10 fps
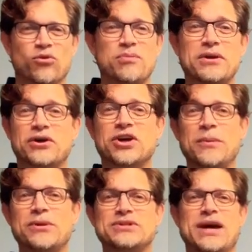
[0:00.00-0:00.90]
We've been out a
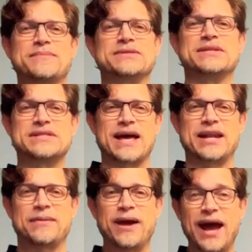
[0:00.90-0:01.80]
couple of times since then,
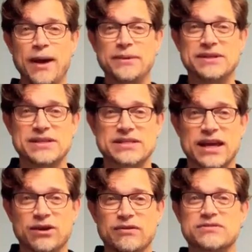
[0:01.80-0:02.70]
and I'm happy to
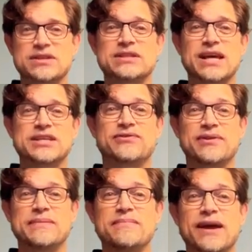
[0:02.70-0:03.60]
say we've
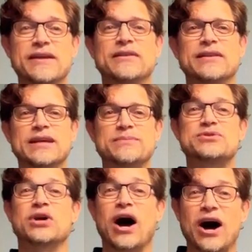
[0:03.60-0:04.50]
successfully made the leap
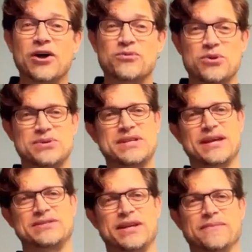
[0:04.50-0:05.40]
to on-road
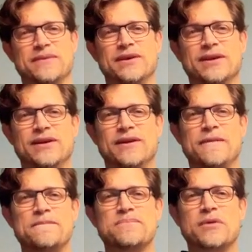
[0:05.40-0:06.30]
testing.
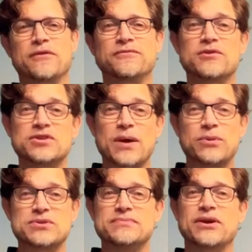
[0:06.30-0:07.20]
Our first stop
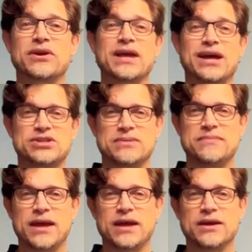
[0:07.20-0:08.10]
was in Marrakesh
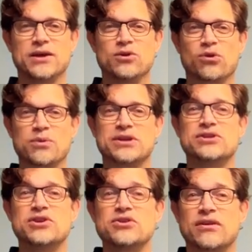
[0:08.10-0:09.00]
in May, where we
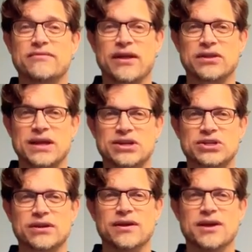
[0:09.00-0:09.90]
continued our
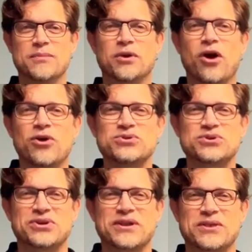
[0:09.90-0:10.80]
validation, but also
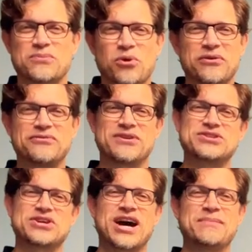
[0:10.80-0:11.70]
started the more
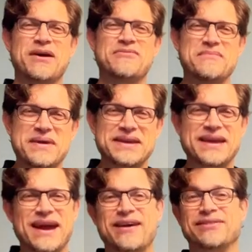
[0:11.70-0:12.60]
fun job of
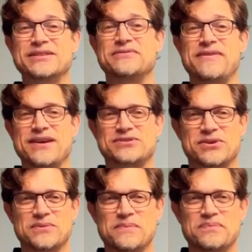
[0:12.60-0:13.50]
making athletes faster.